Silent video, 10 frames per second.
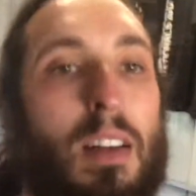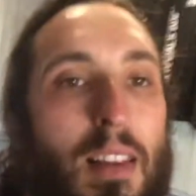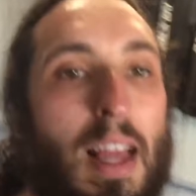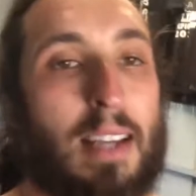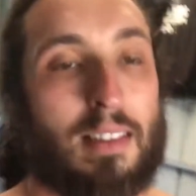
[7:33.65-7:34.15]

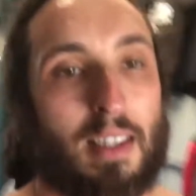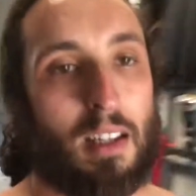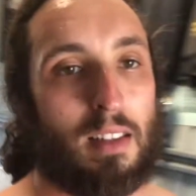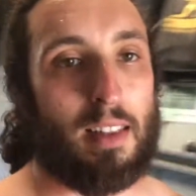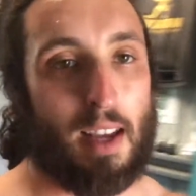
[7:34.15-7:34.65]
last
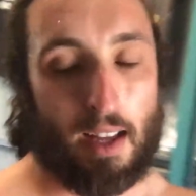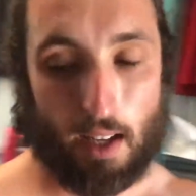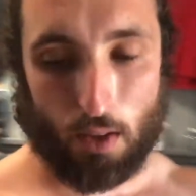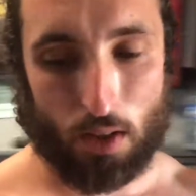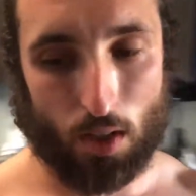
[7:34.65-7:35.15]
single in there,
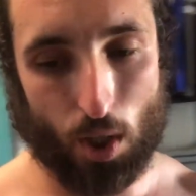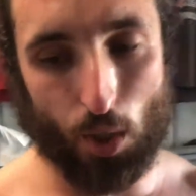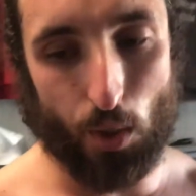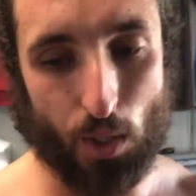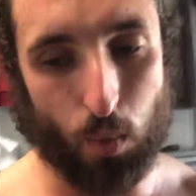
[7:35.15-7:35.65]
that was
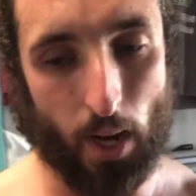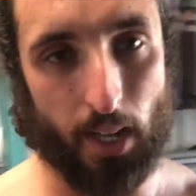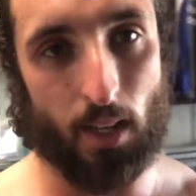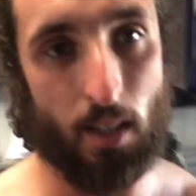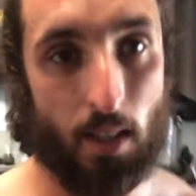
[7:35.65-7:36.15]
220.